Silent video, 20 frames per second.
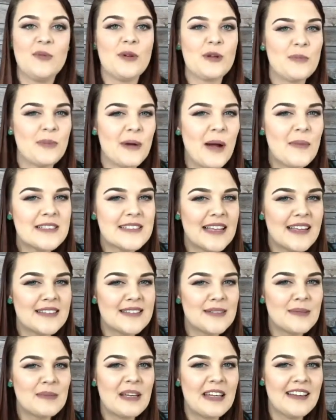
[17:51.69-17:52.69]
Will you promise to
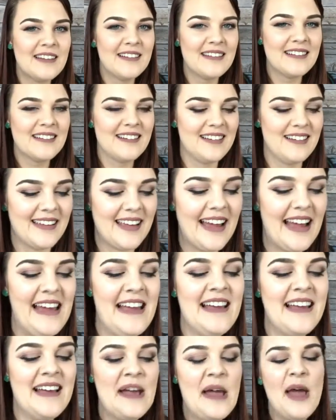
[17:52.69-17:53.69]
answer me?
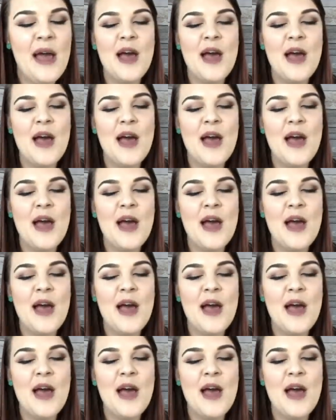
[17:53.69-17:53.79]
Okay?